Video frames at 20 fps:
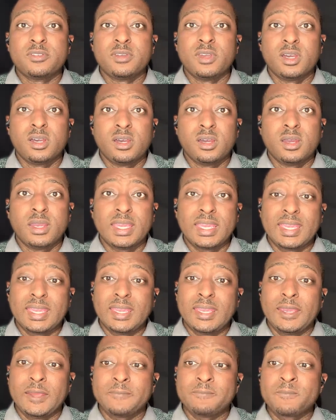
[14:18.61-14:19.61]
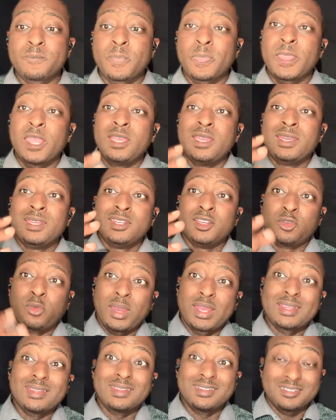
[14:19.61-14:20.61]
And the
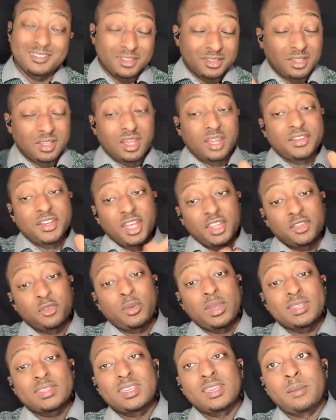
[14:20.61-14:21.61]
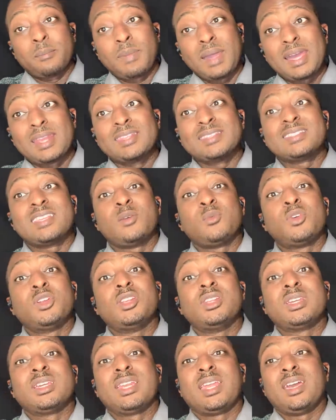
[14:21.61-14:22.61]
great another great thing about it is that we're
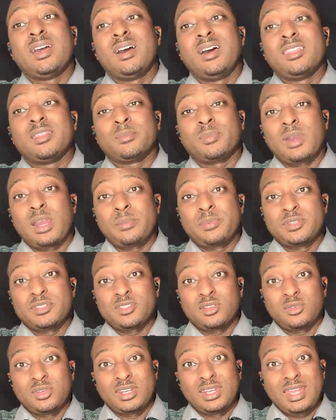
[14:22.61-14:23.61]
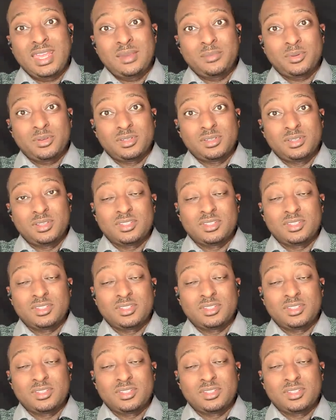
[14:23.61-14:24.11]
looking at other properties on the neighborhood.